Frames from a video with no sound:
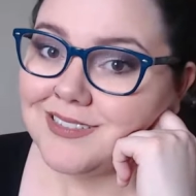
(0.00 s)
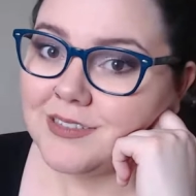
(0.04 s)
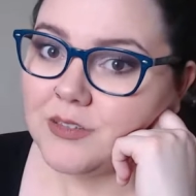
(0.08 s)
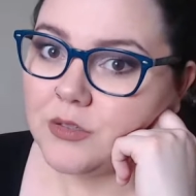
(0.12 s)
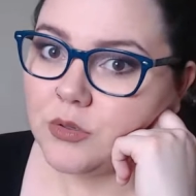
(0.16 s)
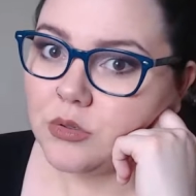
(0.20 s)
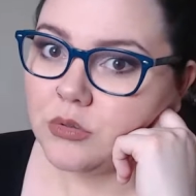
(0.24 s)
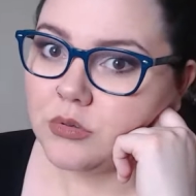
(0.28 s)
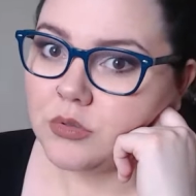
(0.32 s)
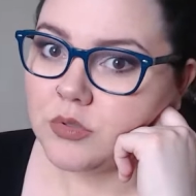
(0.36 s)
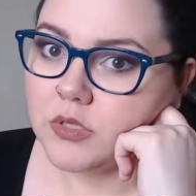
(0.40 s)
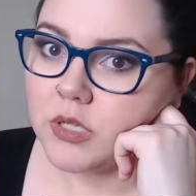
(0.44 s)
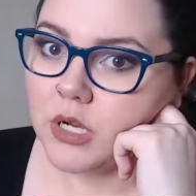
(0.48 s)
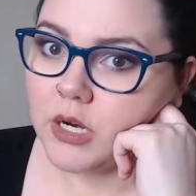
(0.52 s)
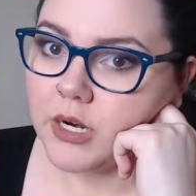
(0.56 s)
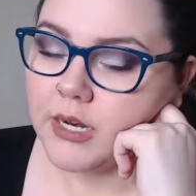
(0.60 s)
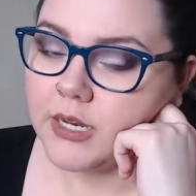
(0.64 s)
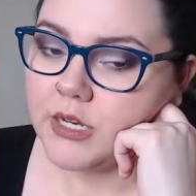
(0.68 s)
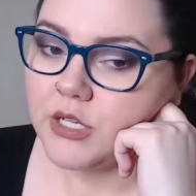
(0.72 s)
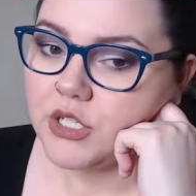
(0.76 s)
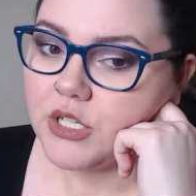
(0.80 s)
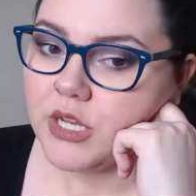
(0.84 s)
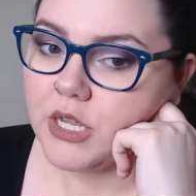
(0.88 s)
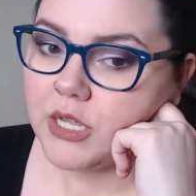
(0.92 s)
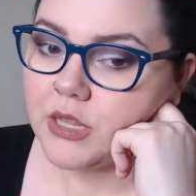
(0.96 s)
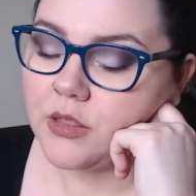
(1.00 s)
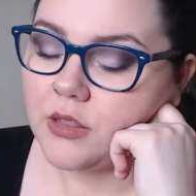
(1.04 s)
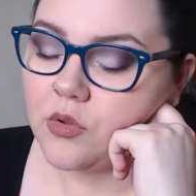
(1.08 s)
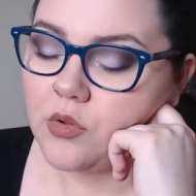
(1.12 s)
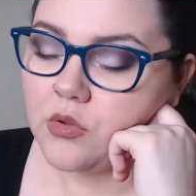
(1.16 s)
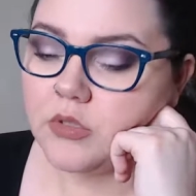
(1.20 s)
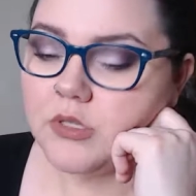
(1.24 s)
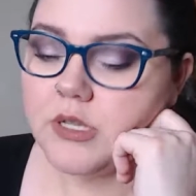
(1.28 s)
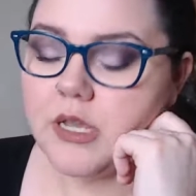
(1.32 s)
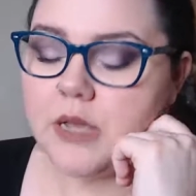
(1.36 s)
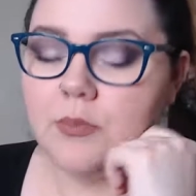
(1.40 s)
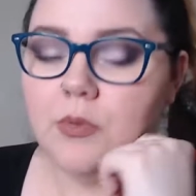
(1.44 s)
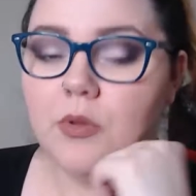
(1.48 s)
oh, sorry, shake the
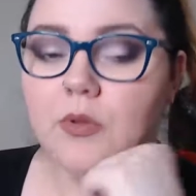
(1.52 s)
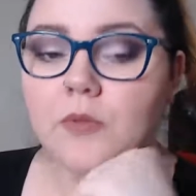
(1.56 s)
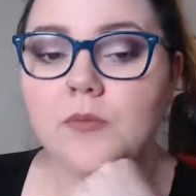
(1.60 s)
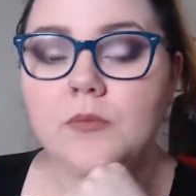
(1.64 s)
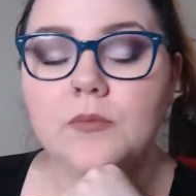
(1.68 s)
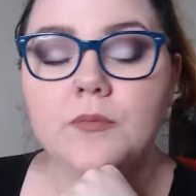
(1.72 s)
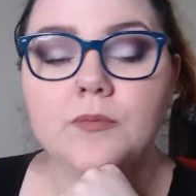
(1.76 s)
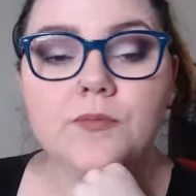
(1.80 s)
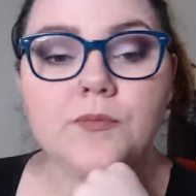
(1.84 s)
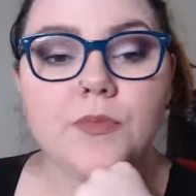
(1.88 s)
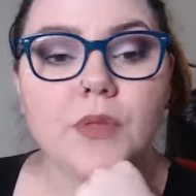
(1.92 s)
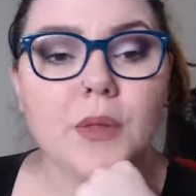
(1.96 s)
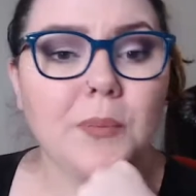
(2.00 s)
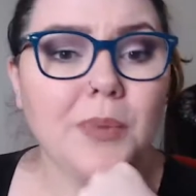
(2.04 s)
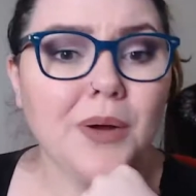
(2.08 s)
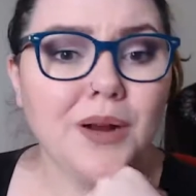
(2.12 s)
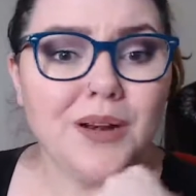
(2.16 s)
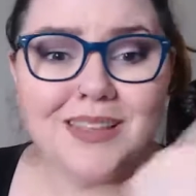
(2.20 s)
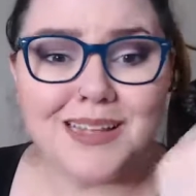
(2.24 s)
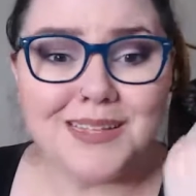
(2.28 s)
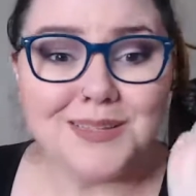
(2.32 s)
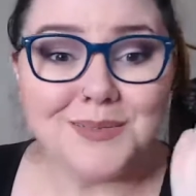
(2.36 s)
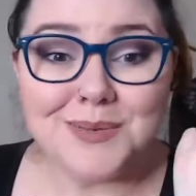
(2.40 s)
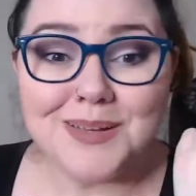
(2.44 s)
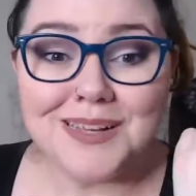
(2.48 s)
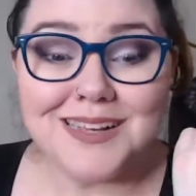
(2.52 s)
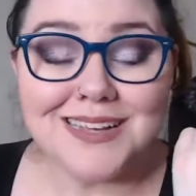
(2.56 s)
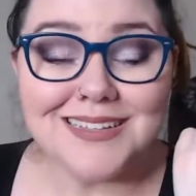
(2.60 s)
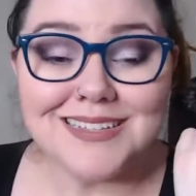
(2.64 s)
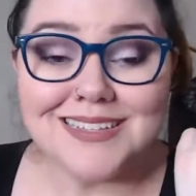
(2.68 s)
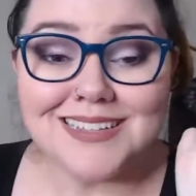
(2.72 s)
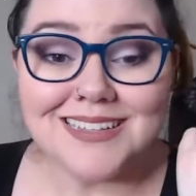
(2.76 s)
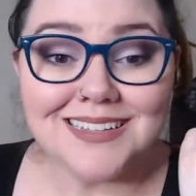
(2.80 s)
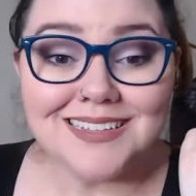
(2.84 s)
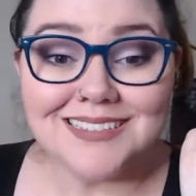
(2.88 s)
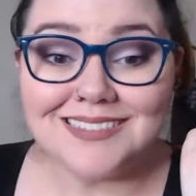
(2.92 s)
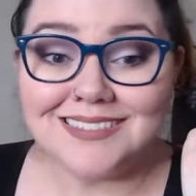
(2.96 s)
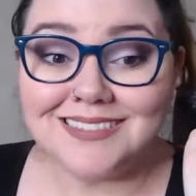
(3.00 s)
whole table. Part is because
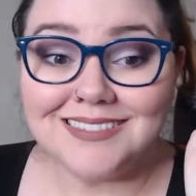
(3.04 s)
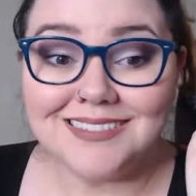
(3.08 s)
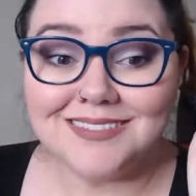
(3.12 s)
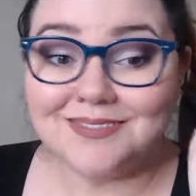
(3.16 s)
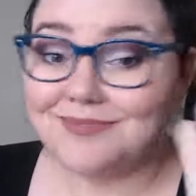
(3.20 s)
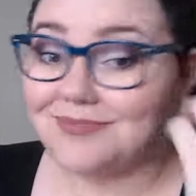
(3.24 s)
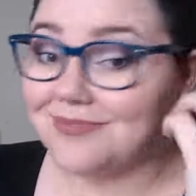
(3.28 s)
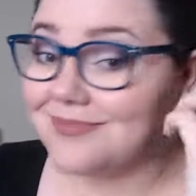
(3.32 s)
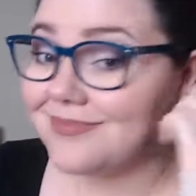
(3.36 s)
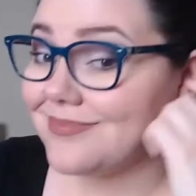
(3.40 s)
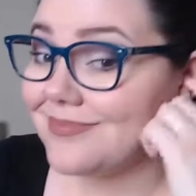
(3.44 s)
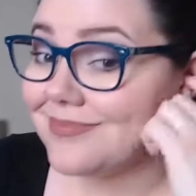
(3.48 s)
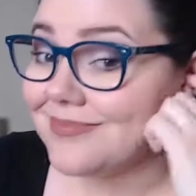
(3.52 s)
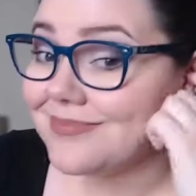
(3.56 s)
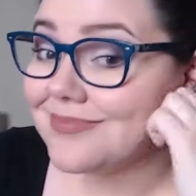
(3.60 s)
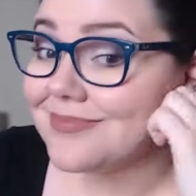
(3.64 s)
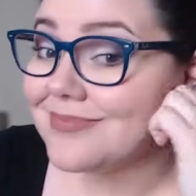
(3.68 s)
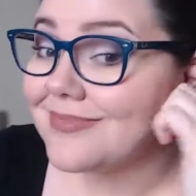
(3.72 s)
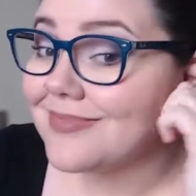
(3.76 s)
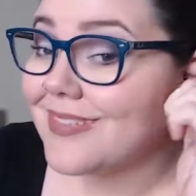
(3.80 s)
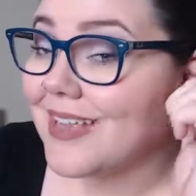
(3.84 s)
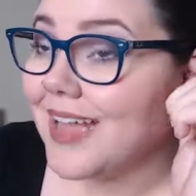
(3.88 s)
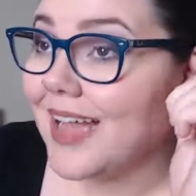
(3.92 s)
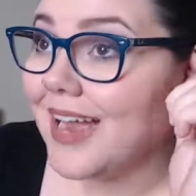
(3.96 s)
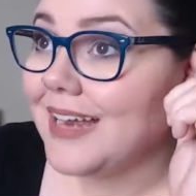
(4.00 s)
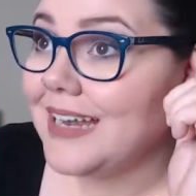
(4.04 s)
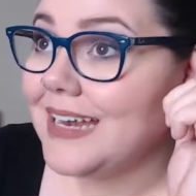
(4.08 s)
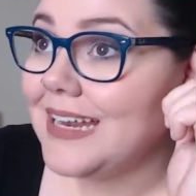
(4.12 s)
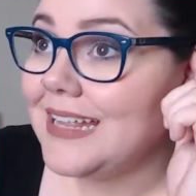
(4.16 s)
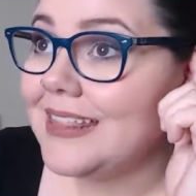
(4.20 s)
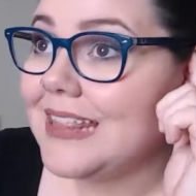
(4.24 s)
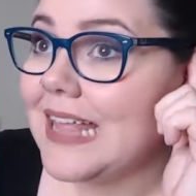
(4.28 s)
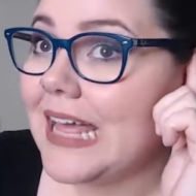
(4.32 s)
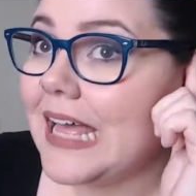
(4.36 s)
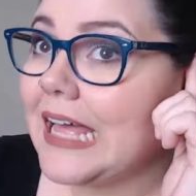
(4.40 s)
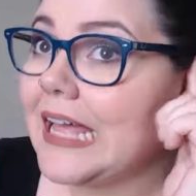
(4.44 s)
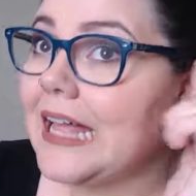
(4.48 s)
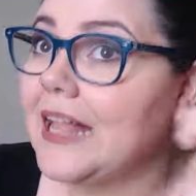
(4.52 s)
I need
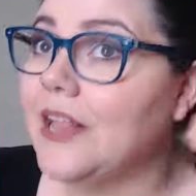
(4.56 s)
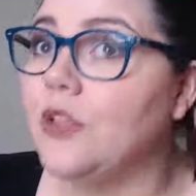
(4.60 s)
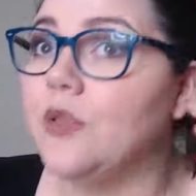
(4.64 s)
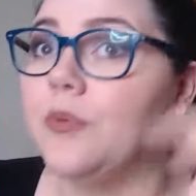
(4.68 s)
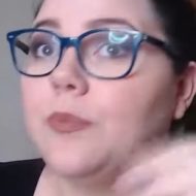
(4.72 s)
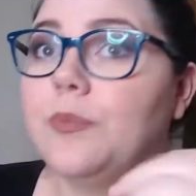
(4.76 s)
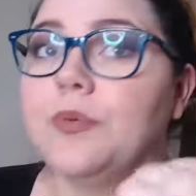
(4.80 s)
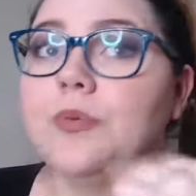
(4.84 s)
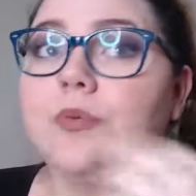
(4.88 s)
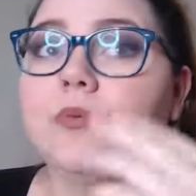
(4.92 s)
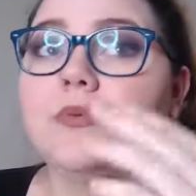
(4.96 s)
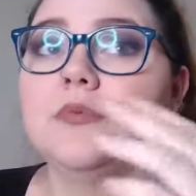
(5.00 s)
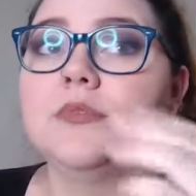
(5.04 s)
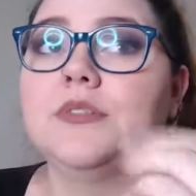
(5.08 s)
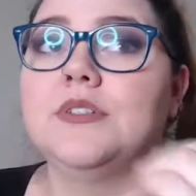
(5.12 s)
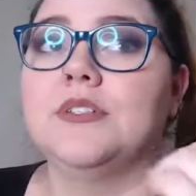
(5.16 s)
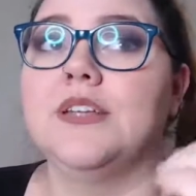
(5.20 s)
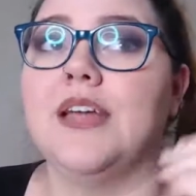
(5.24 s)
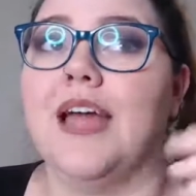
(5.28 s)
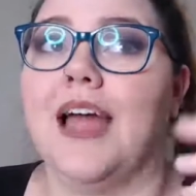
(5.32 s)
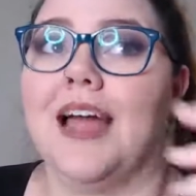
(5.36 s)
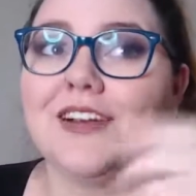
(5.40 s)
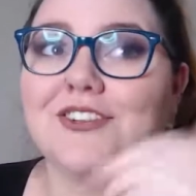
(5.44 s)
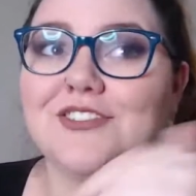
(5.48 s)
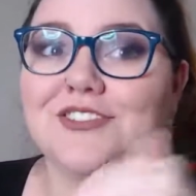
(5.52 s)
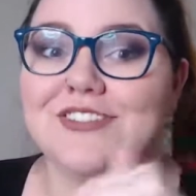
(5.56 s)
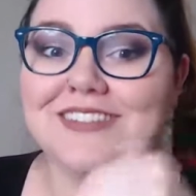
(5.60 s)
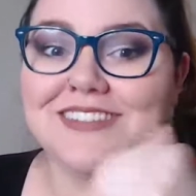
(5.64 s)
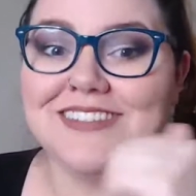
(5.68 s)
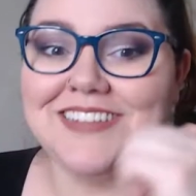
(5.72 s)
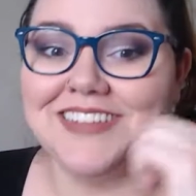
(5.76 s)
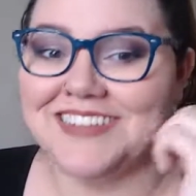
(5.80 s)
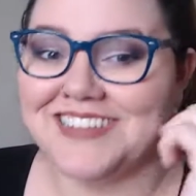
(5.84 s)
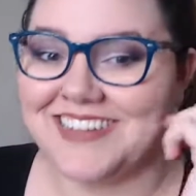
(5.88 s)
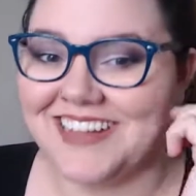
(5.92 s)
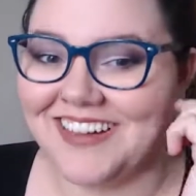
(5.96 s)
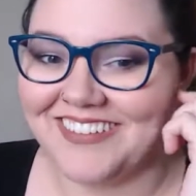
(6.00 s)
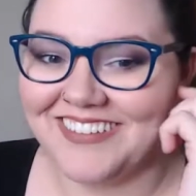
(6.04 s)
the help to actually
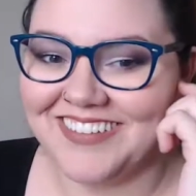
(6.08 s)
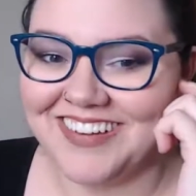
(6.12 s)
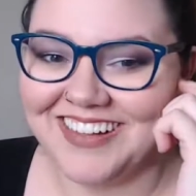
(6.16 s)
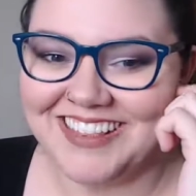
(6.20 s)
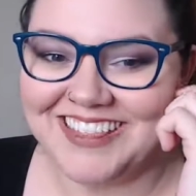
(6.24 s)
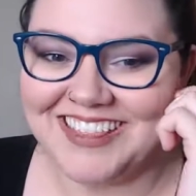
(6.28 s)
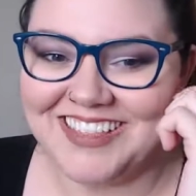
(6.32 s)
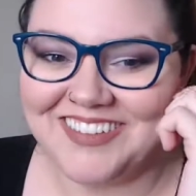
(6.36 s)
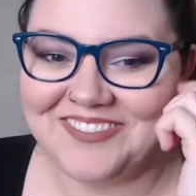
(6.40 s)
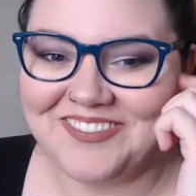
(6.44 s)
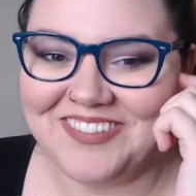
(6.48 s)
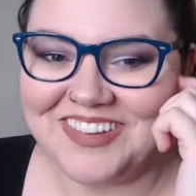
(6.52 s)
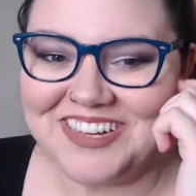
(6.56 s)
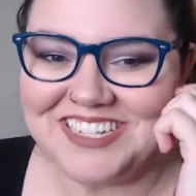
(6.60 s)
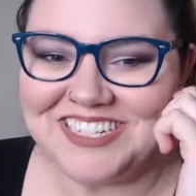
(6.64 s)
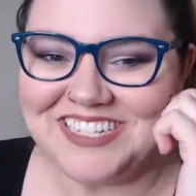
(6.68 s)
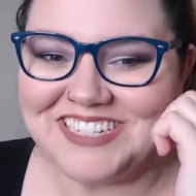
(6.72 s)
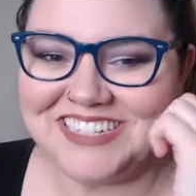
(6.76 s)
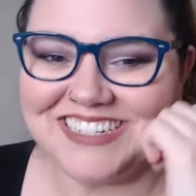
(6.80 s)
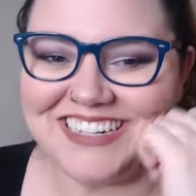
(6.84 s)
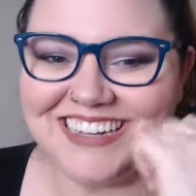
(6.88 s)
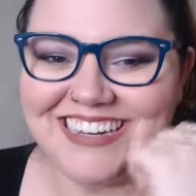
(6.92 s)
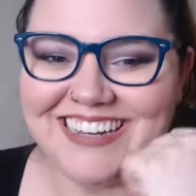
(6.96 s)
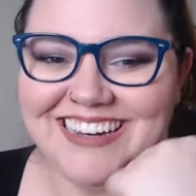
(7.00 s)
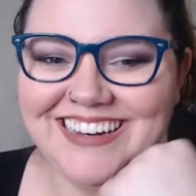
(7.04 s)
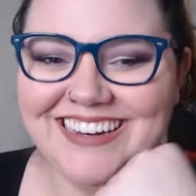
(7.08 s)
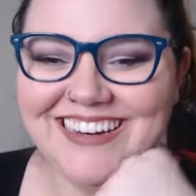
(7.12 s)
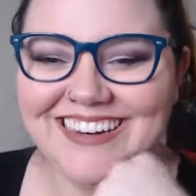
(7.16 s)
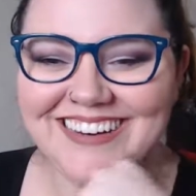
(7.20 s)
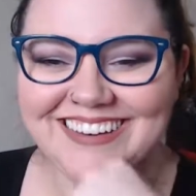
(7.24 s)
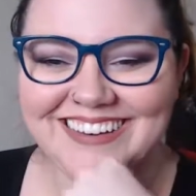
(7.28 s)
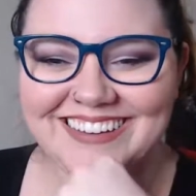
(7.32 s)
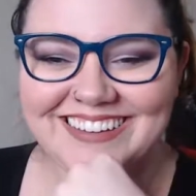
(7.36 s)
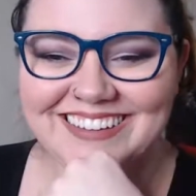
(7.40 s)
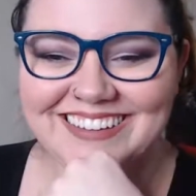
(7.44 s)
sit down at the machine.